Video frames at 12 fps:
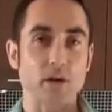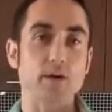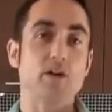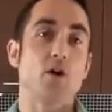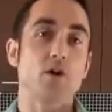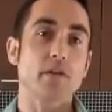Now
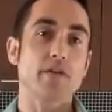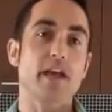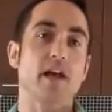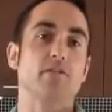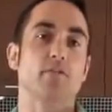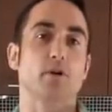we know that they
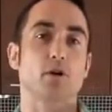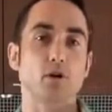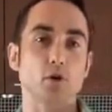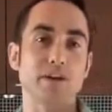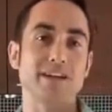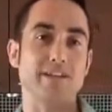have to put
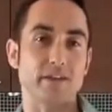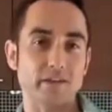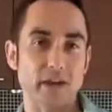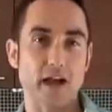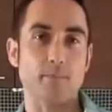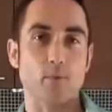chlorine in the
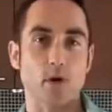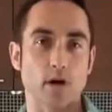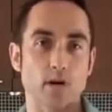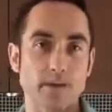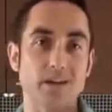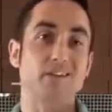tap
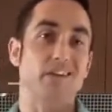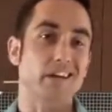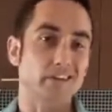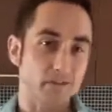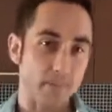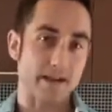water because it
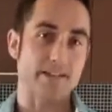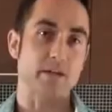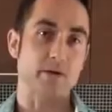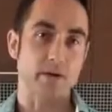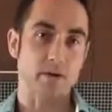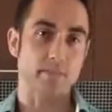kills the
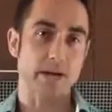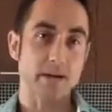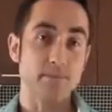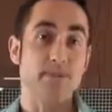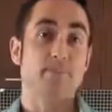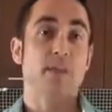bacteria in the
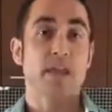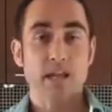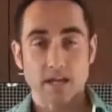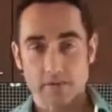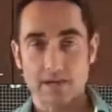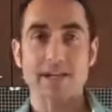pipes.
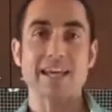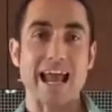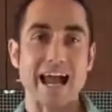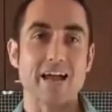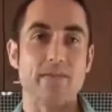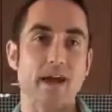If they didn't
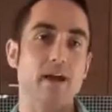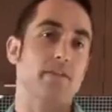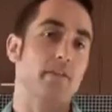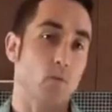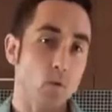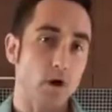add that,
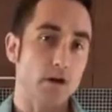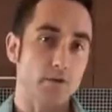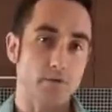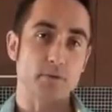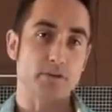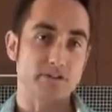then the water
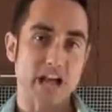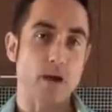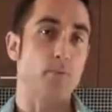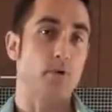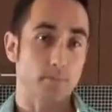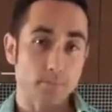from your
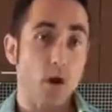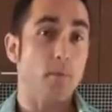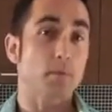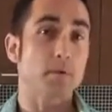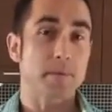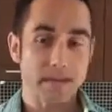tap would
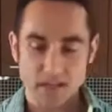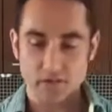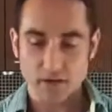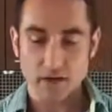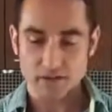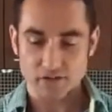probably make you
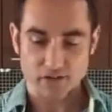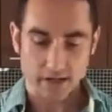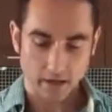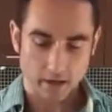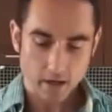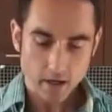very
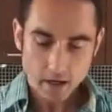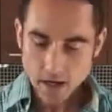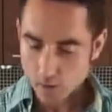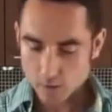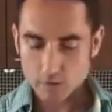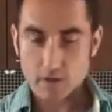sick.
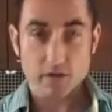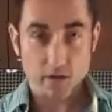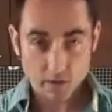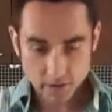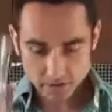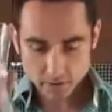What I'm going
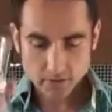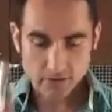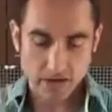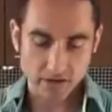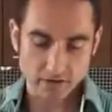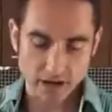to do is I'm going to
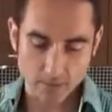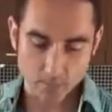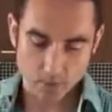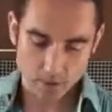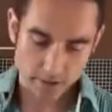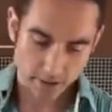take tap
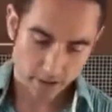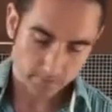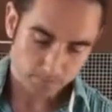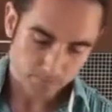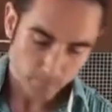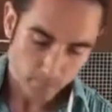water
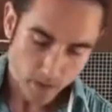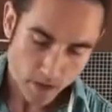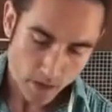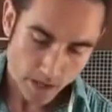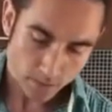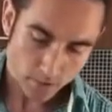here,
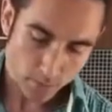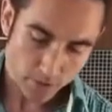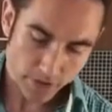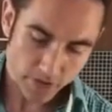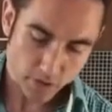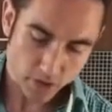and I'm going to put
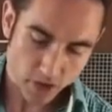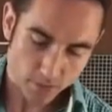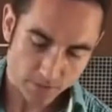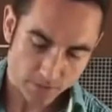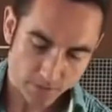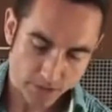it into a
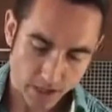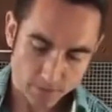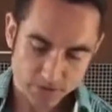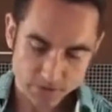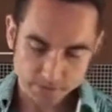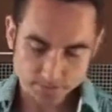couple different
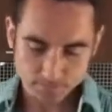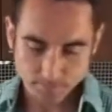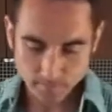cups.